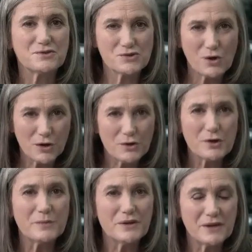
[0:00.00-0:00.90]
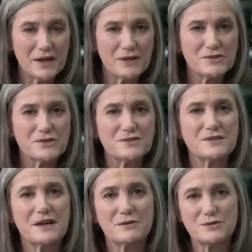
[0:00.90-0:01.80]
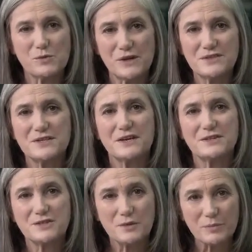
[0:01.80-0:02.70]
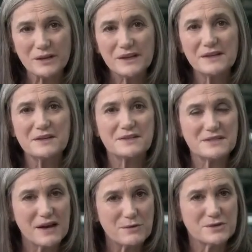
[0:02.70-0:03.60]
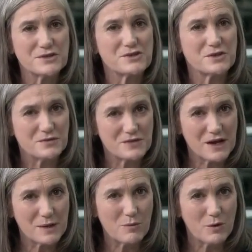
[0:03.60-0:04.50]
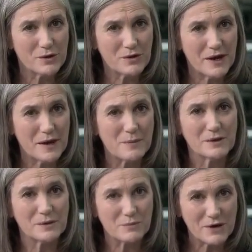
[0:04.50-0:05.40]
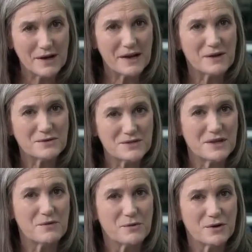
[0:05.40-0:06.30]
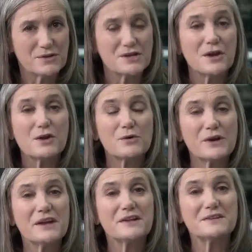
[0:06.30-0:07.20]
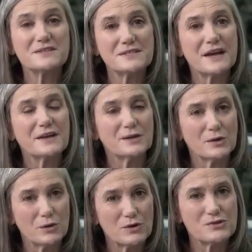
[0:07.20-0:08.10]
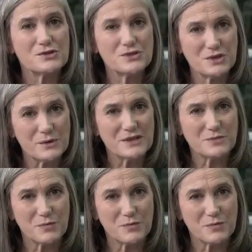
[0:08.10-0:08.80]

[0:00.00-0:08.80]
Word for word: Charter Communications announced Wednesday it's completed its acquisition of Time Warner Cable and Bright House Networks, creating the second largest U.S.